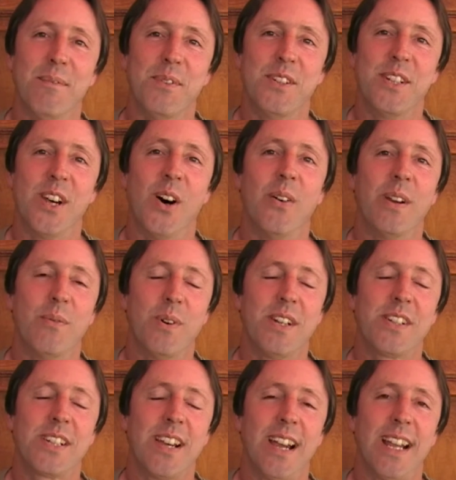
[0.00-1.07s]
So it
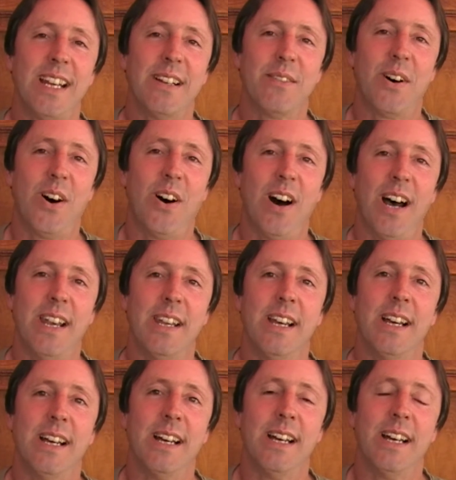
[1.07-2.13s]
was kind of
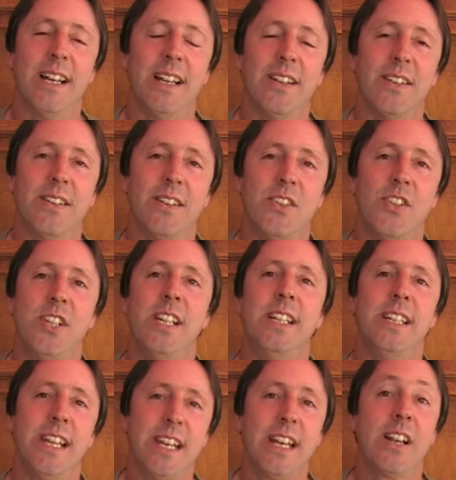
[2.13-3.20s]
odd. She
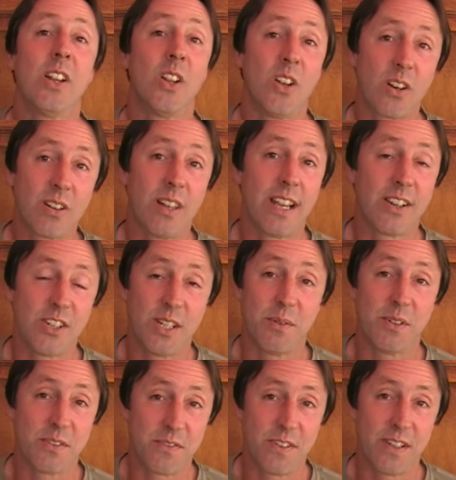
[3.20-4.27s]
didn't look like she
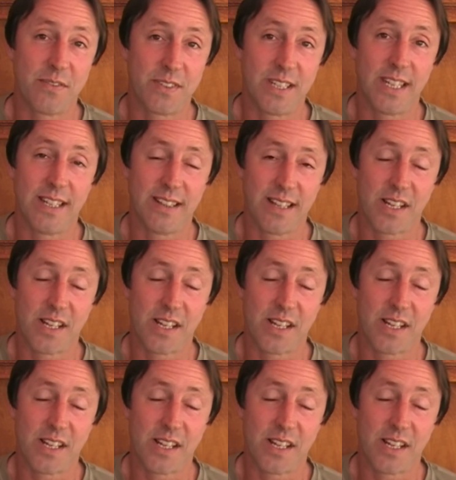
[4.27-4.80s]
was 50.